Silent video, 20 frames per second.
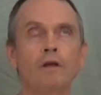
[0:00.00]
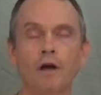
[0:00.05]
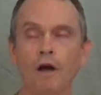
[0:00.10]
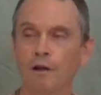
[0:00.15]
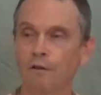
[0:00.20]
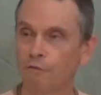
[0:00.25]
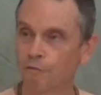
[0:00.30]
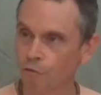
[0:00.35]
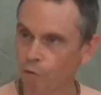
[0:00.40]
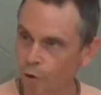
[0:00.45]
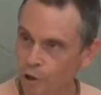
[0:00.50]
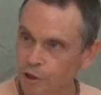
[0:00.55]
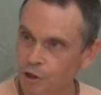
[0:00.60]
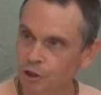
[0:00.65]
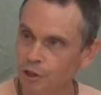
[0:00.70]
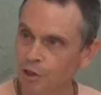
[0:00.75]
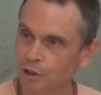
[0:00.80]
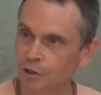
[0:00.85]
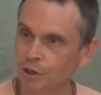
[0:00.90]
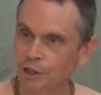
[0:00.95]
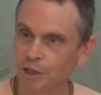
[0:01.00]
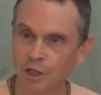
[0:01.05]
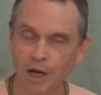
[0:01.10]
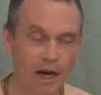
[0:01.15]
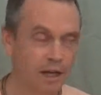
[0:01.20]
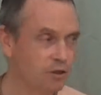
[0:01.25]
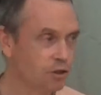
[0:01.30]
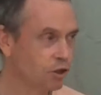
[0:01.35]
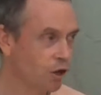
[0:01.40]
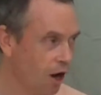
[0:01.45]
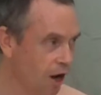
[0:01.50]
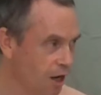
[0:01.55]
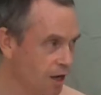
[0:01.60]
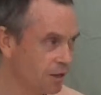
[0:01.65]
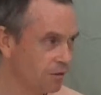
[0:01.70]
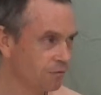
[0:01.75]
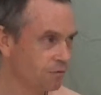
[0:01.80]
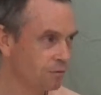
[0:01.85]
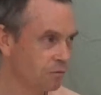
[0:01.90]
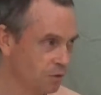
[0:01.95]
unfortunately not
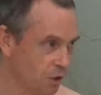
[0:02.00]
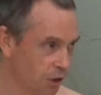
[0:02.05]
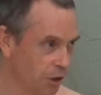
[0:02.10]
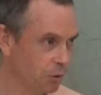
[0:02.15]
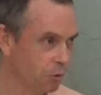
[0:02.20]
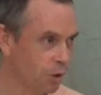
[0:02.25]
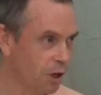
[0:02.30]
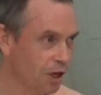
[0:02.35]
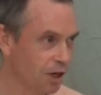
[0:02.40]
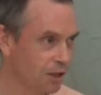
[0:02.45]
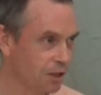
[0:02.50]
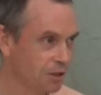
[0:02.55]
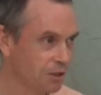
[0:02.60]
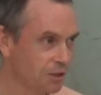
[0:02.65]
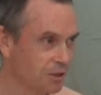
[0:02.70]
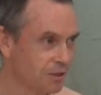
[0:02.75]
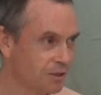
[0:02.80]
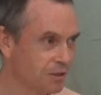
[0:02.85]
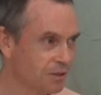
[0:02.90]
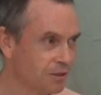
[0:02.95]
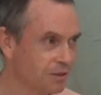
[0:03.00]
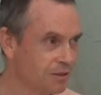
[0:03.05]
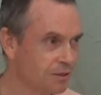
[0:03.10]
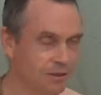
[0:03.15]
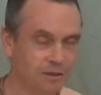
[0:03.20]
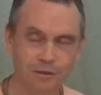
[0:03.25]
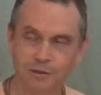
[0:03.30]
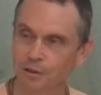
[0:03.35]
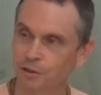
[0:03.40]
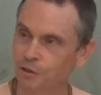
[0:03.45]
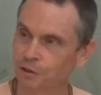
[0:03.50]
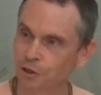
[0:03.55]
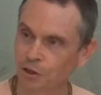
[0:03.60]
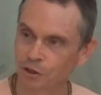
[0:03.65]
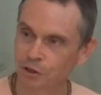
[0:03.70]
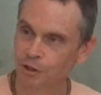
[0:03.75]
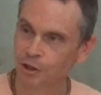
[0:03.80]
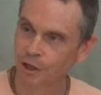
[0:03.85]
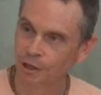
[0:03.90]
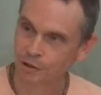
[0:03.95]
taught very well. They're
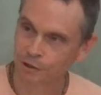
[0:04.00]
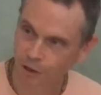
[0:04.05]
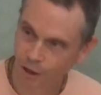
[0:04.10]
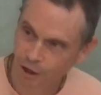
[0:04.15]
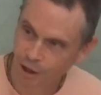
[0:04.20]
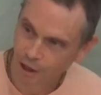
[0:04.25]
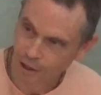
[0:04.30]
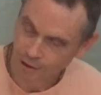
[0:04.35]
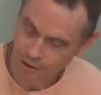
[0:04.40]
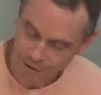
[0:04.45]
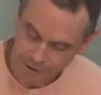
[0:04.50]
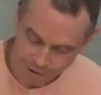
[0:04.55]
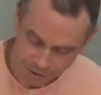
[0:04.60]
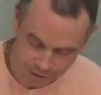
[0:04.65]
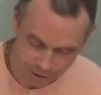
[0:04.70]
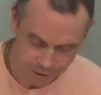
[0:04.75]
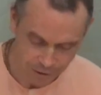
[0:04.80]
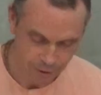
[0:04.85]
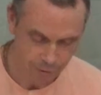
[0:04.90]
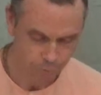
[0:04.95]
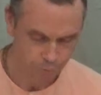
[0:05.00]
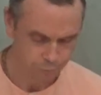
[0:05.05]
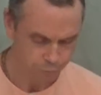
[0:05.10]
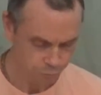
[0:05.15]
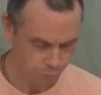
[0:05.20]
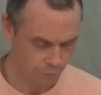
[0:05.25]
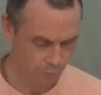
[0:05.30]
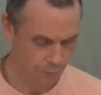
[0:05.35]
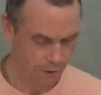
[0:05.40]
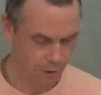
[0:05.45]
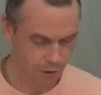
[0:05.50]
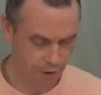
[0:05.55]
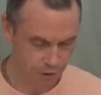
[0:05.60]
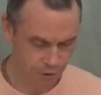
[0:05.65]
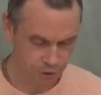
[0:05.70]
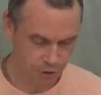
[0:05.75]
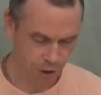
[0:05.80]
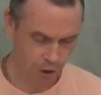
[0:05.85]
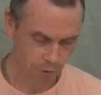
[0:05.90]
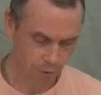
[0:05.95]
just not taught.
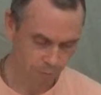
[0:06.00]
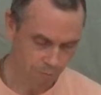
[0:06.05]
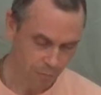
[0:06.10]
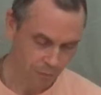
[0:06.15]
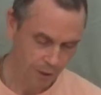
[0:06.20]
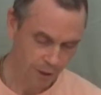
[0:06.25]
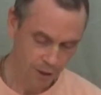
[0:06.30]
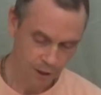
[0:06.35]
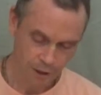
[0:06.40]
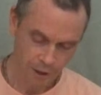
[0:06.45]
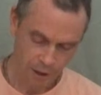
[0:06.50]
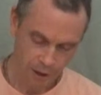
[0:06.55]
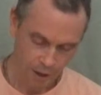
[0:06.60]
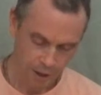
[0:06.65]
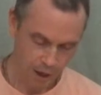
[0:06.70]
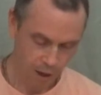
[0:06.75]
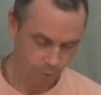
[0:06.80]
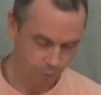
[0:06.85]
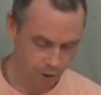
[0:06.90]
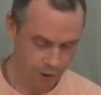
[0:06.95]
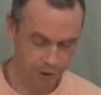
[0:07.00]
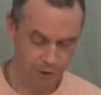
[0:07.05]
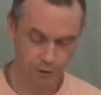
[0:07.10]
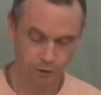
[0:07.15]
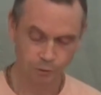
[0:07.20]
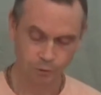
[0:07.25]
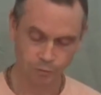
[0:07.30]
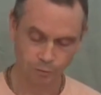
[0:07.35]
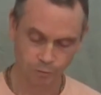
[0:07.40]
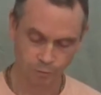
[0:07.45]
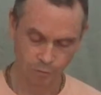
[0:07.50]
So I wanted to